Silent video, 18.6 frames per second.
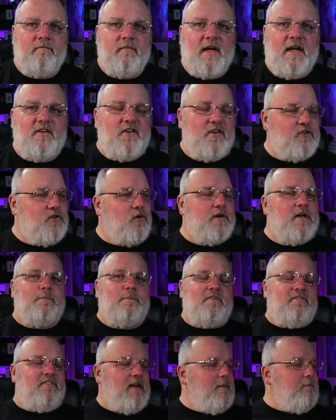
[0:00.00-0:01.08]
Is this going to
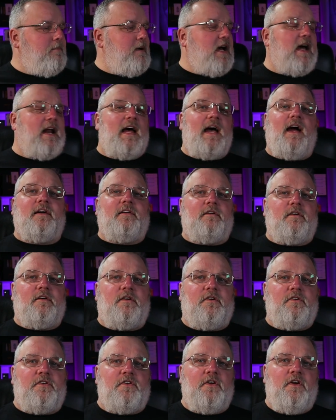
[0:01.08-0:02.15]
prevent bad
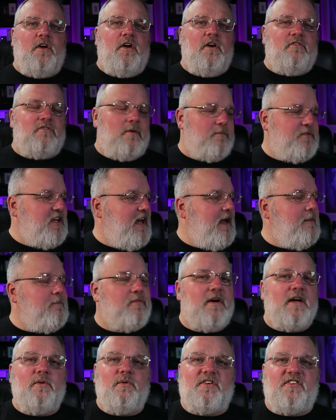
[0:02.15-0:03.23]
actors from
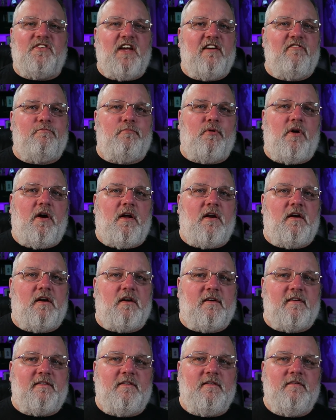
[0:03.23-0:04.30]
tampering with safe
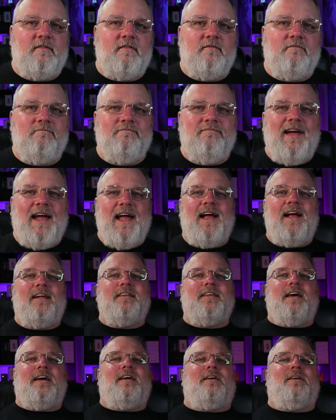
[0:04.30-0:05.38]
products? Hell
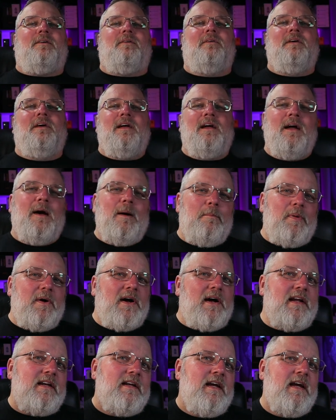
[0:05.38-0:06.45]
no!
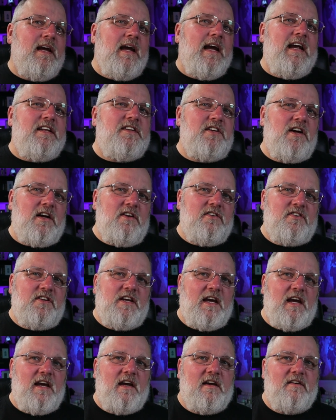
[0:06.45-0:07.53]
But it does
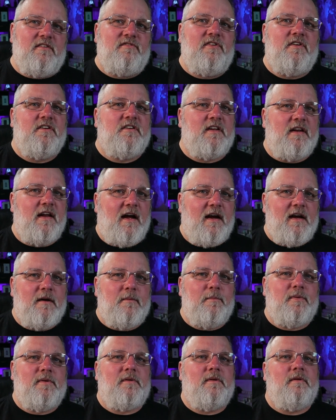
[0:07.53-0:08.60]
give
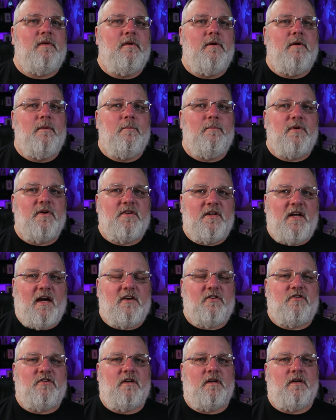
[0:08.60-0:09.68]
deniable
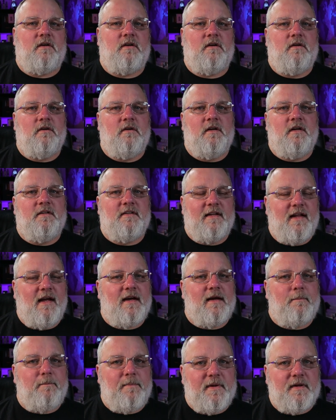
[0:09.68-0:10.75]
protection
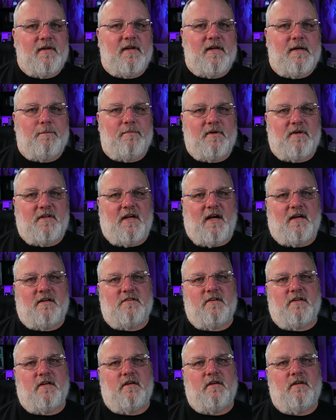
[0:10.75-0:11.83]
deniability
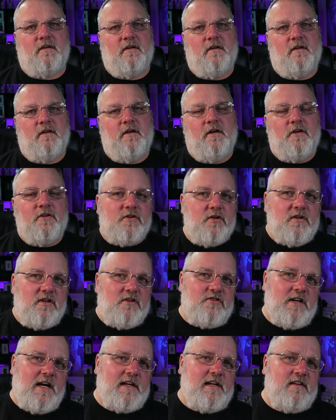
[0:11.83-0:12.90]
protection to the
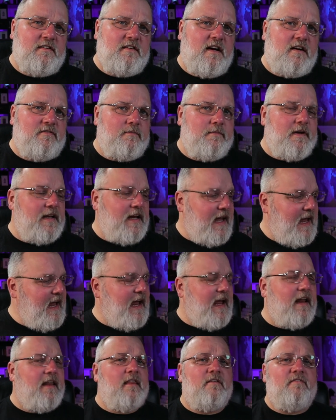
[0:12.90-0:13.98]
Chinese government
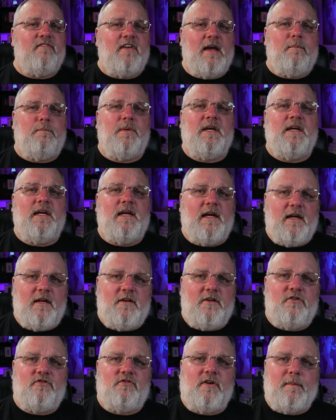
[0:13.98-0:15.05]
and the vaping
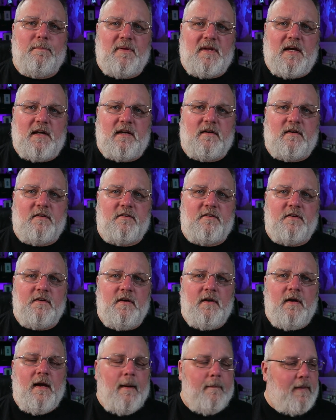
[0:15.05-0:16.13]
industry players
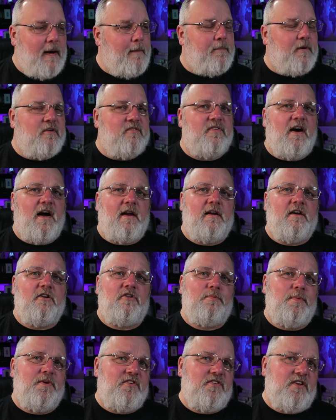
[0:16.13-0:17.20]
by providing
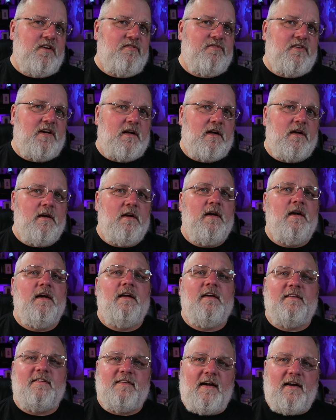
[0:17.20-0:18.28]
specific
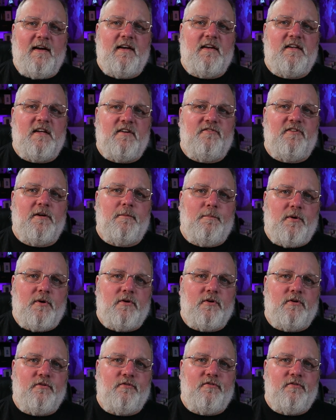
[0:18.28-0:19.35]
scientific
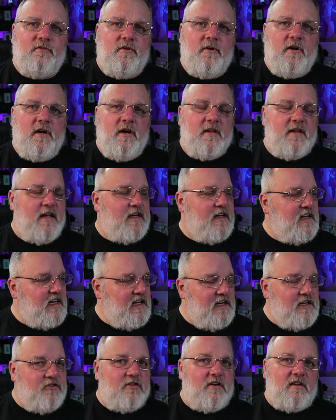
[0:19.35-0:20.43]
proof that
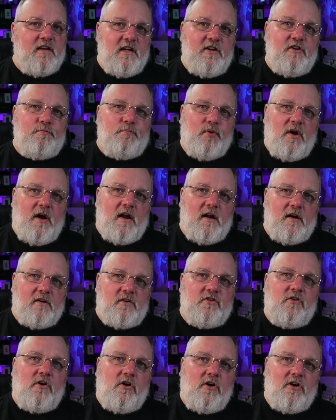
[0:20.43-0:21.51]
each of these
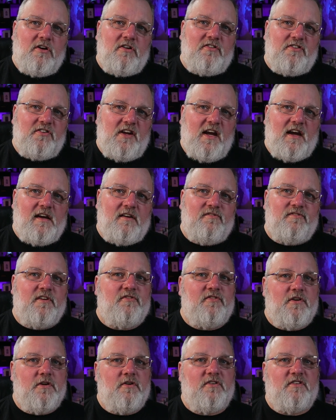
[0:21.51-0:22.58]
products are safe
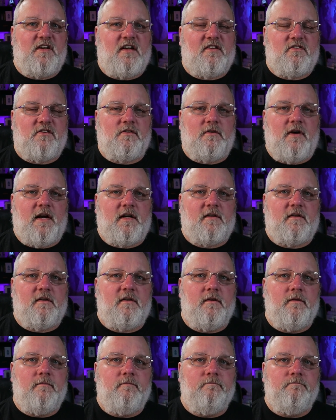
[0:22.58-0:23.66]
if used as directed.